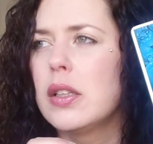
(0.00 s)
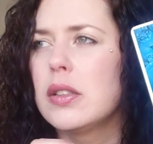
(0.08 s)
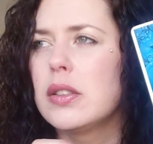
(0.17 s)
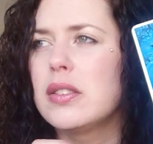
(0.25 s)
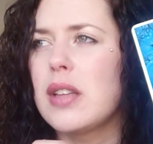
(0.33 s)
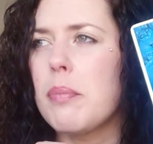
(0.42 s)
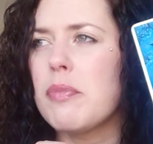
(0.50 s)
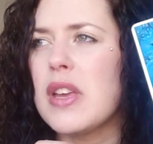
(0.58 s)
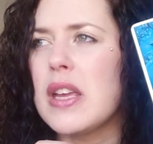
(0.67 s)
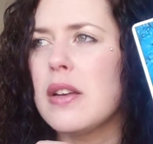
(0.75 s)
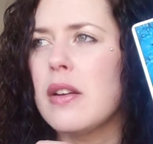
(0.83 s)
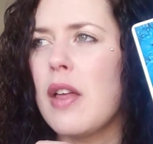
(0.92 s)

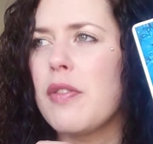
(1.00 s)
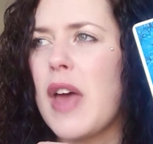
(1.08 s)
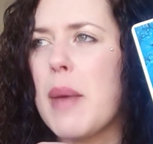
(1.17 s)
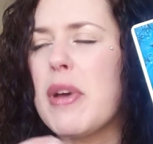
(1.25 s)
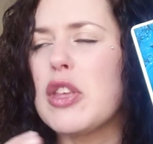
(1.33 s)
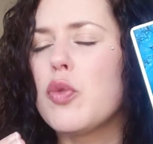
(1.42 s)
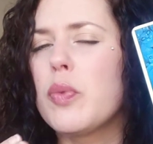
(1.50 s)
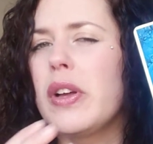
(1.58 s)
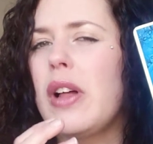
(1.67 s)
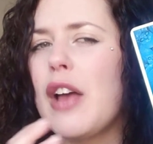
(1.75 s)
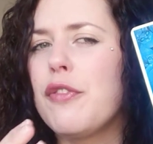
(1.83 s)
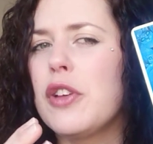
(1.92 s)
something but
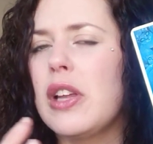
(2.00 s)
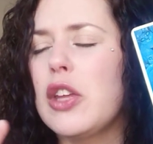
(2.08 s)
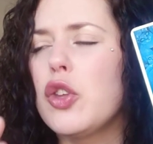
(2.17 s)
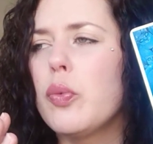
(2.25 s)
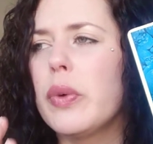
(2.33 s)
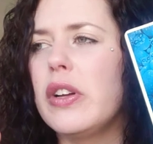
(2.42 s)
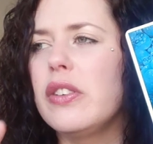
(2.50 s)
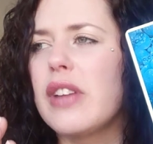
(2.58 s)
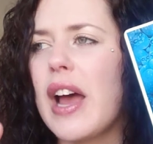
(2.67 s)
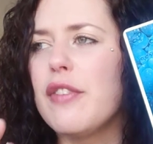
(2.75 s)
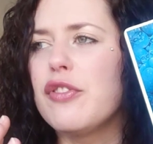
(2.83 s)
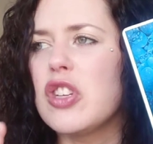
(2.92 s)
I feel like you will
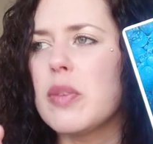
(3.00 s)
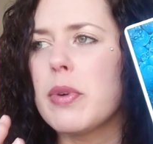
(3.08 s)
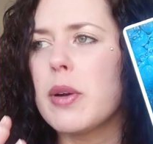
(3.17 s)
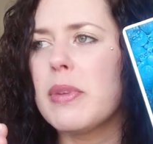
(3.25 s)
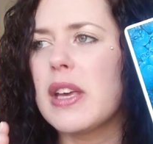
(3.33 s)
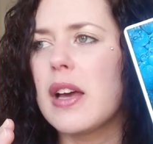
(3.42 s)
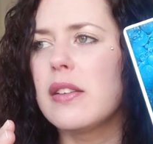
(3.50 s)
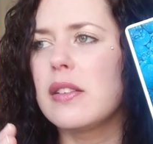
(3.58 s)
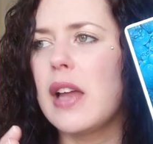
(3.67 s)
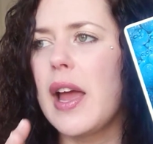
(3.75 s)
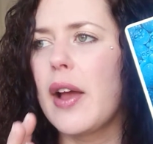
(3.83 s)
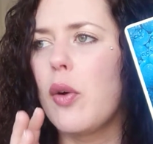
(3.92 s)
dive deeper, because
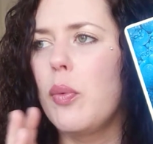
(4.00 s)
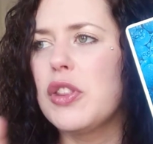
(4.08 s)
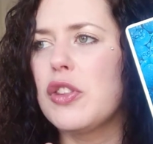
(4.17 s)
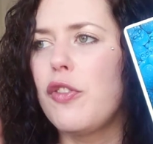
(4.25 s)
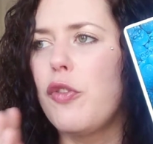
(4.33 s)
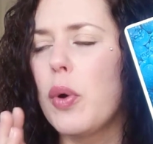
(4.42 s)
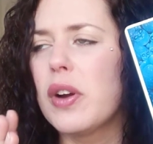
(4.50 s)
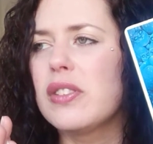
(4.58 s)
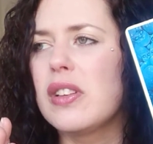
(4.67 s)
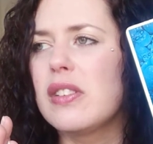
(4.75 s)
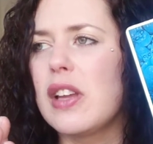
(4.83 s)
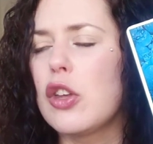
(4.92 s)
like with the fours,
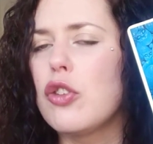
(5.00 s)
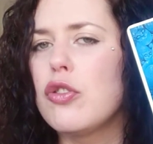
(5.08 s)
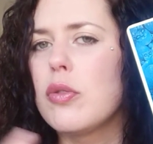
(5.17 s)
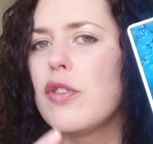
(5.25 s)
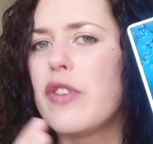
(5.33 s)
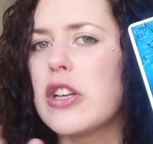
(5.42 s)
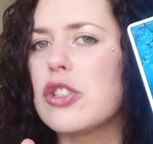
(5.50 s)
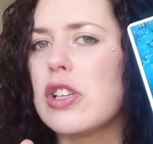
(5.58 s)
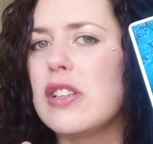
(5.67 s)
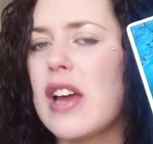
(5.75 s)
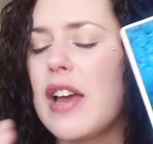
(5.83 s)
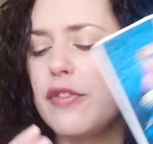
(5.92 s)
it's like you do eventually
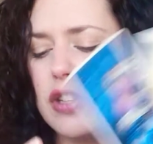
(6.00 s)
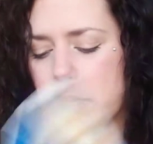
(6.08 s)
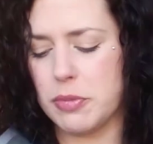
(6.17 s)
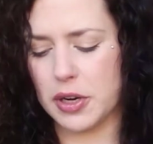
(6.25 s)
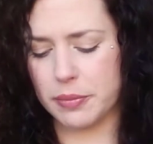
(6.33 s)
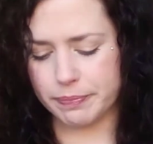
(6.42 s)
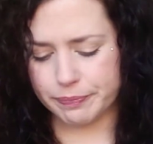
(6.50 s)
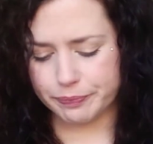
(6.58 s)
dive deeper.